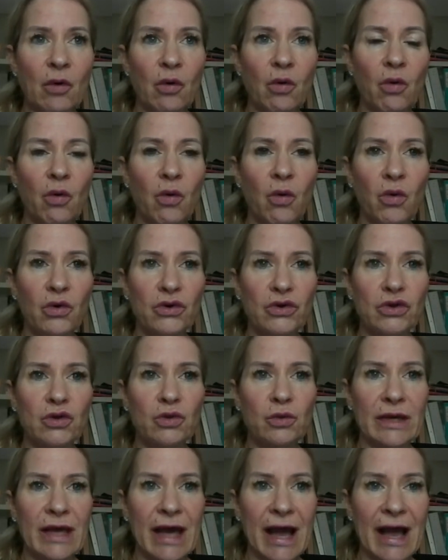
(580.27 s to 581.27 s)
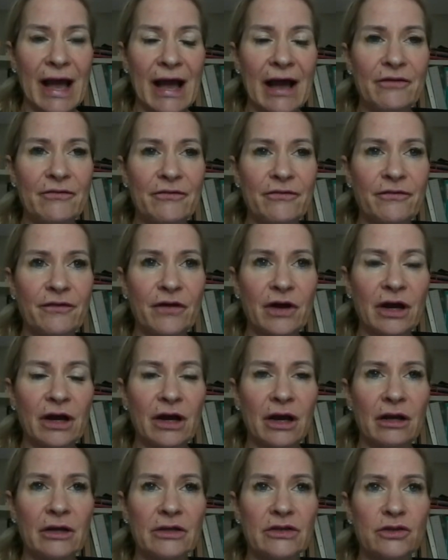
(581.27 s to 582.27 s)
Or do we have
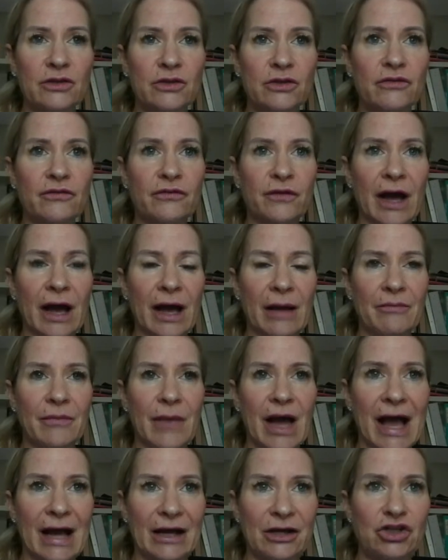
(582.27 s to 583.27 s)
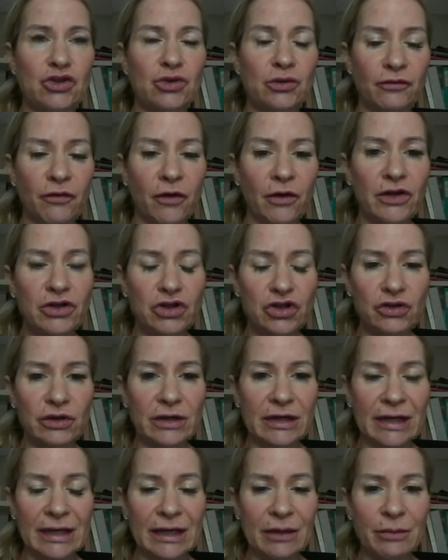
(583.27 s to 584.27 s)
sort of actual
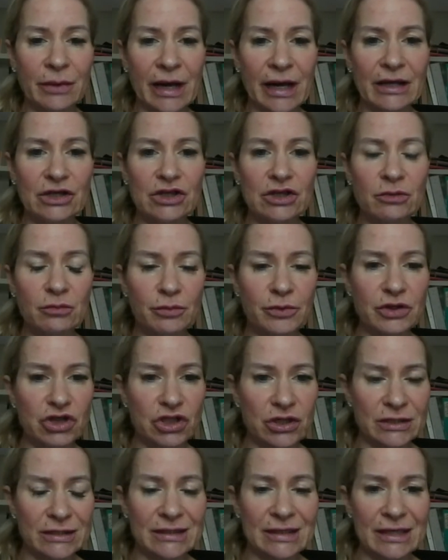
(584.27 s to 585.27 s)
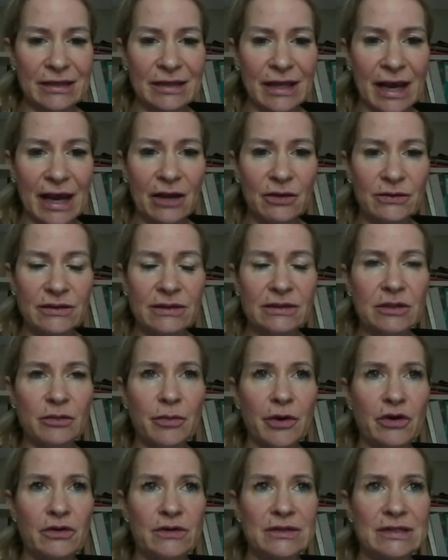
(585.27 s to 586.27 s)
voluntary elimination, but just in the house as
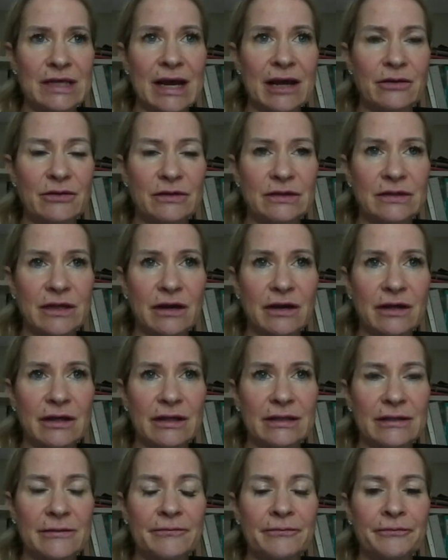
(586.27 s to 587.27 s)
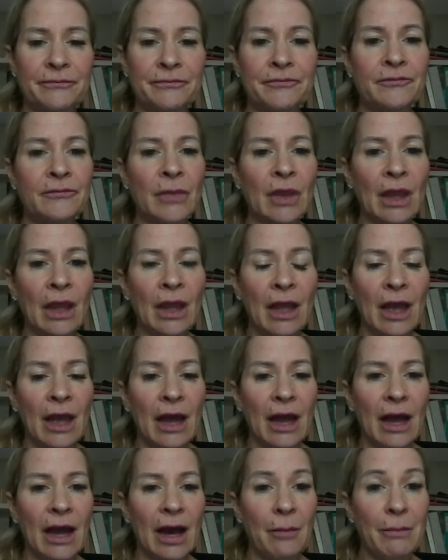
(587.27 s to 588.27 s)
opposed to outside?
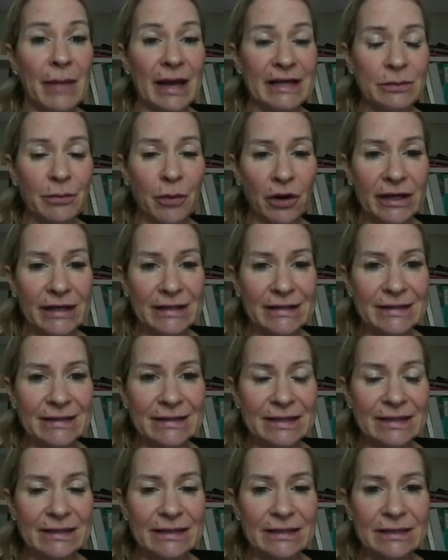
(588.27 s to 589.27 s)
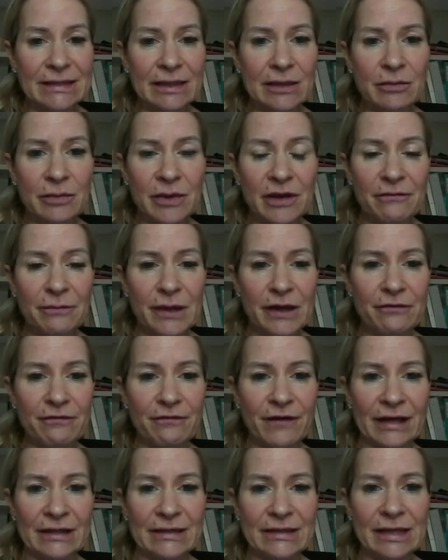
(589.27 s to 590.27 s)
Metabolic diseases can be a big
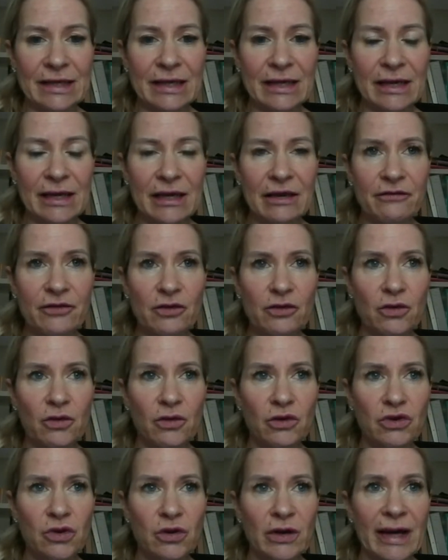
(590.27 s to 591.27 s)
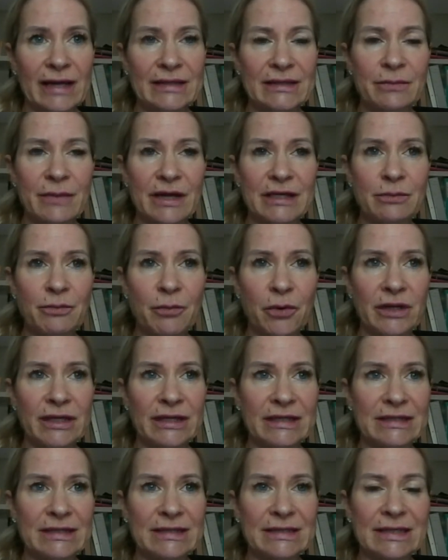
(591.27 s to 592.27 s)
factor here. If your dog has a
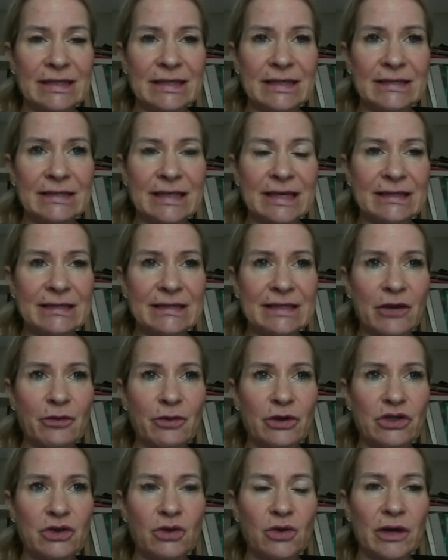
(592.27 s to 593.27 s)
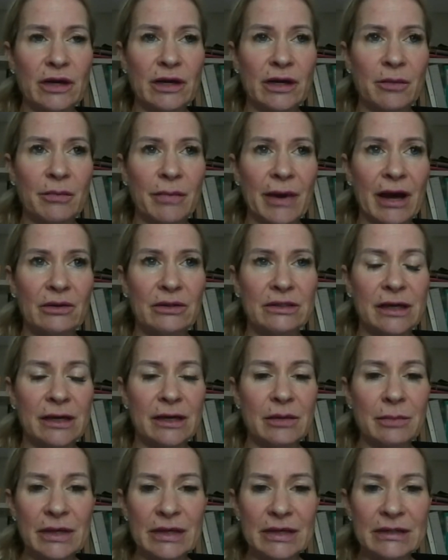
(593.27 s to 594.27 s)
metabolic disease, let's say we're talking about
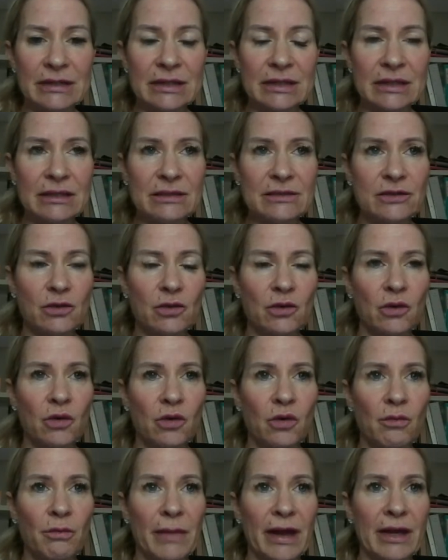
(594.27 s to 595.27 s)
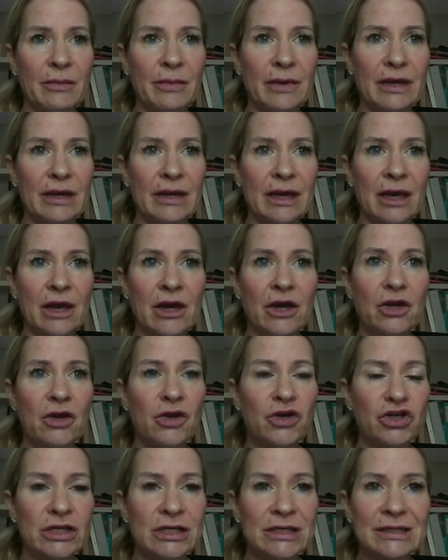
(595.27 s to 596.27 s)
diabetes, or maybe
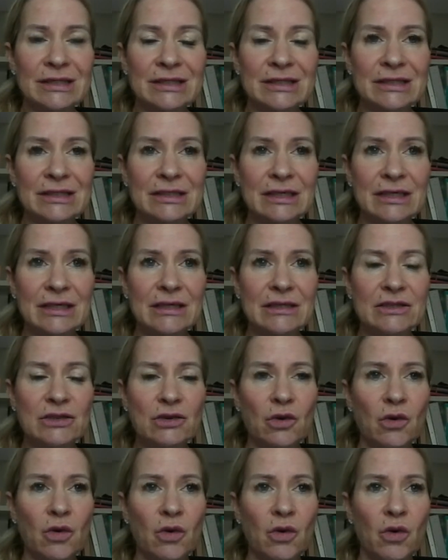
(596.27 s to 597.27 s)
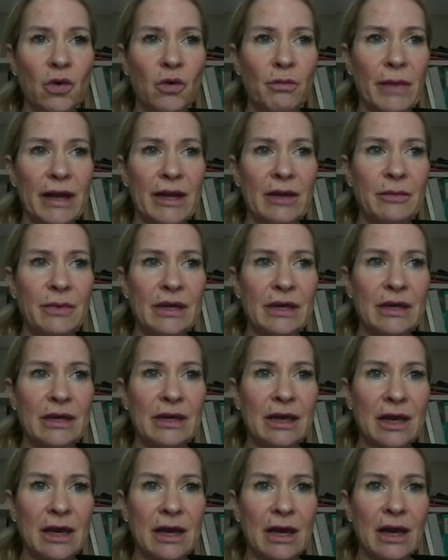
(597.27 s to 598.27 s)
Cushing's disease, or
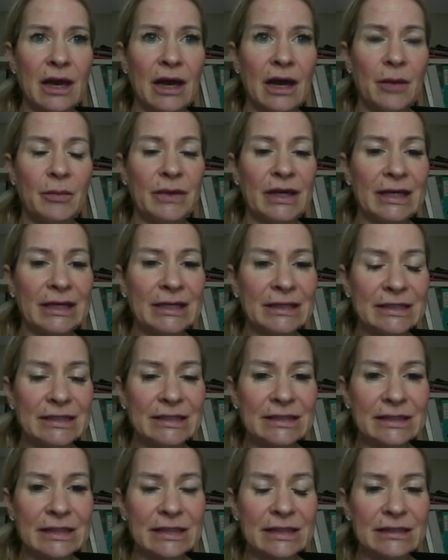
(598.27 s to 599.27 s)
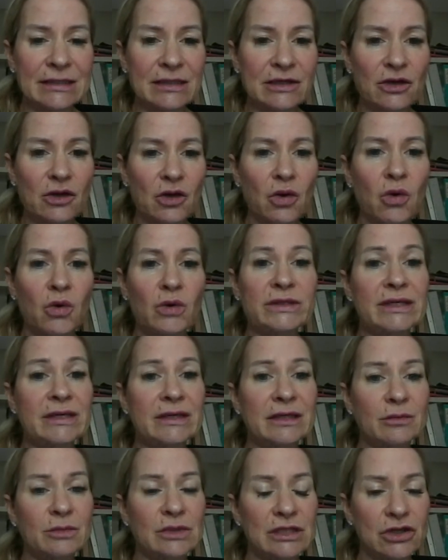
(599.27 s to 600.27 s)
maybe kidney disease that are
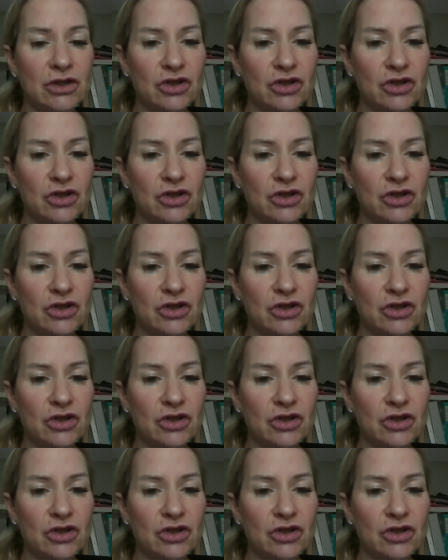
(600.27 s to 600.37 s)
causing them to